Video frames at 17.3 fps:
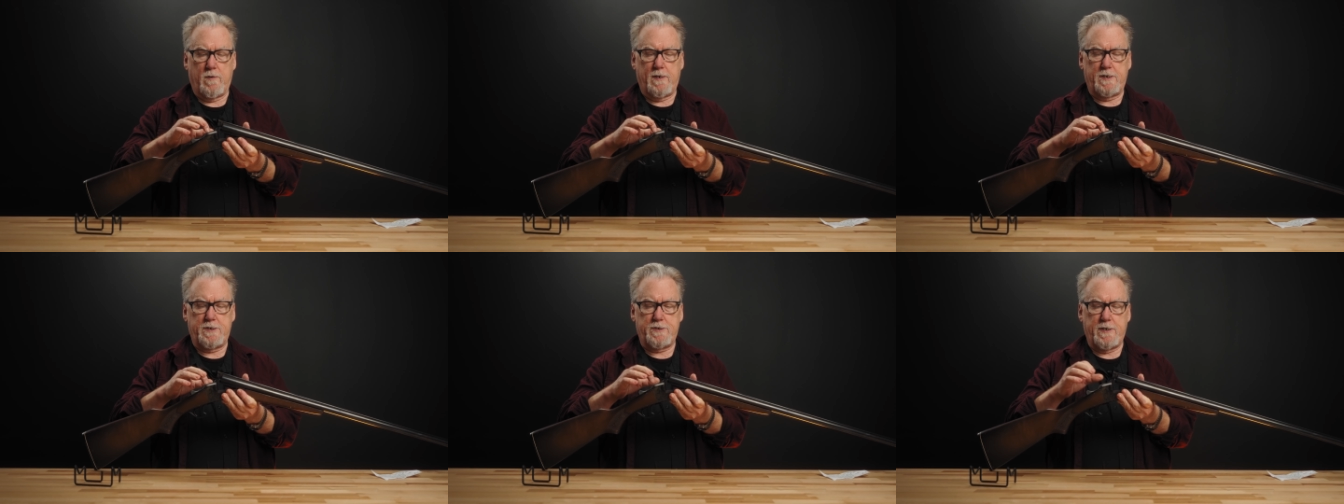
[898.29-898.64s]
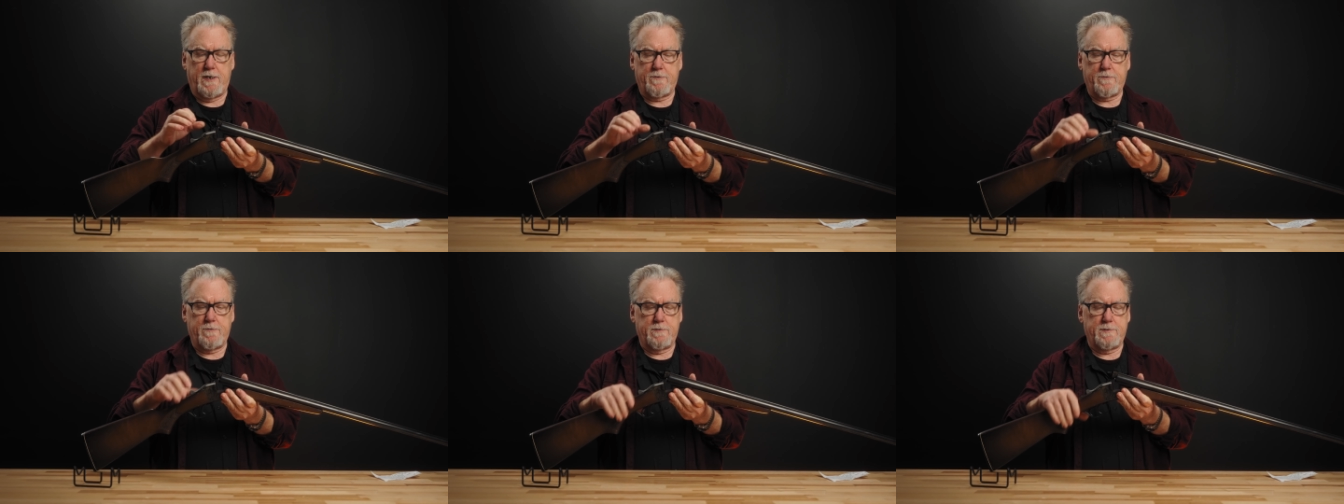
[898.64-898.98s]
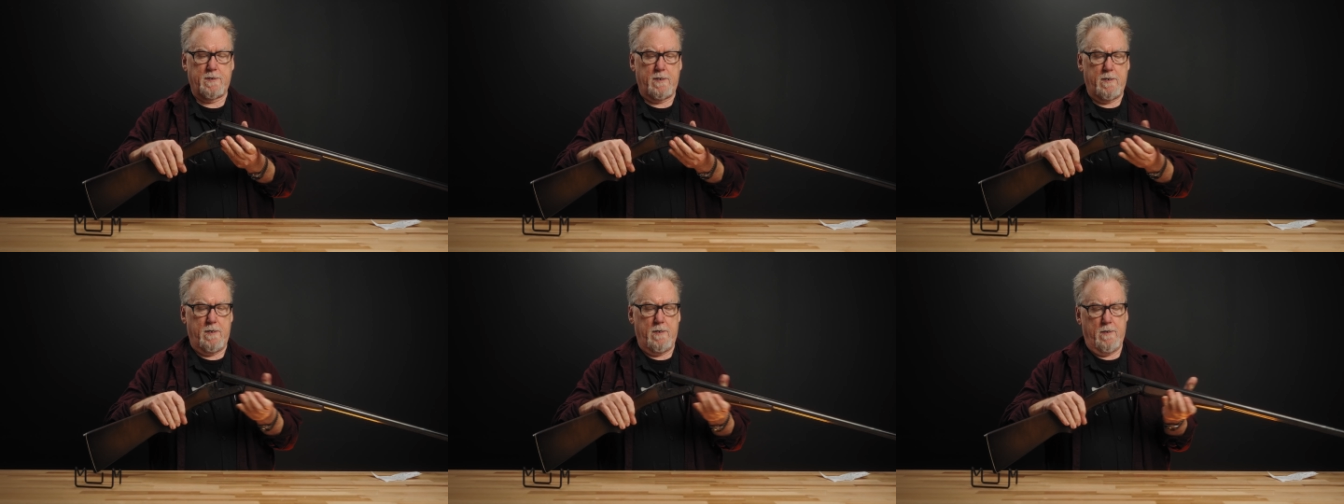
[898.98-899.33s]
ejectors.
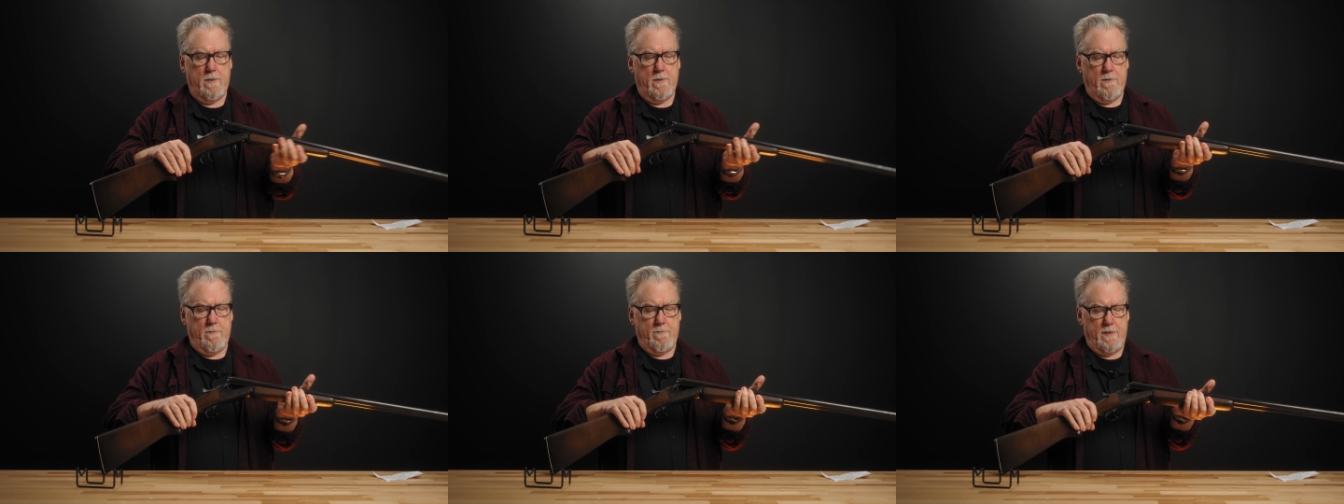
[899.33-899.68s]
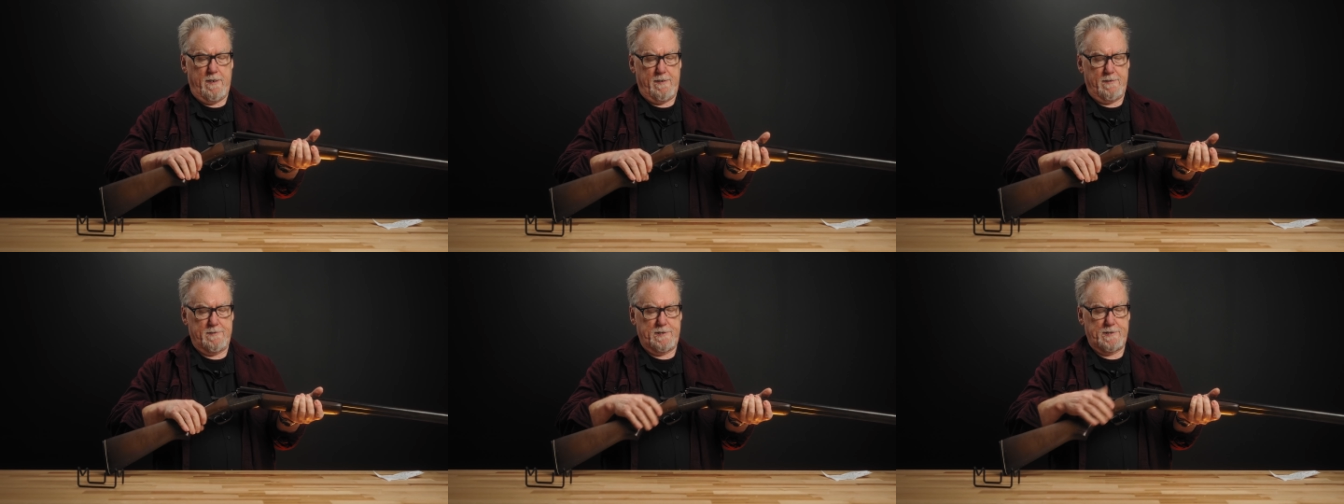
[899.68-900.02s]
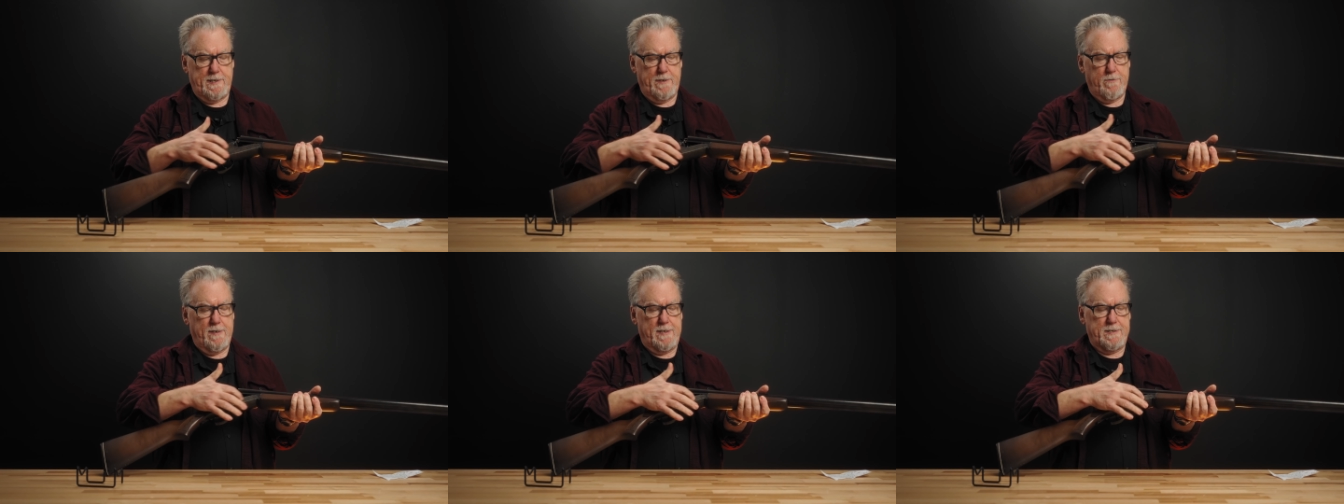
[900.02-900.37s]
The
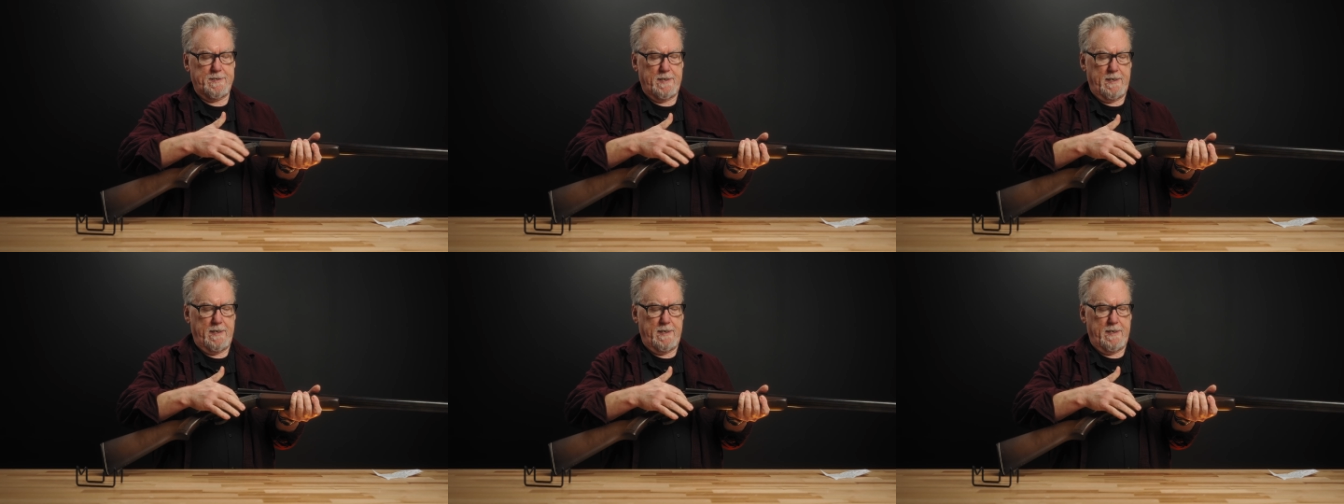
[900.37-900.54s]
Series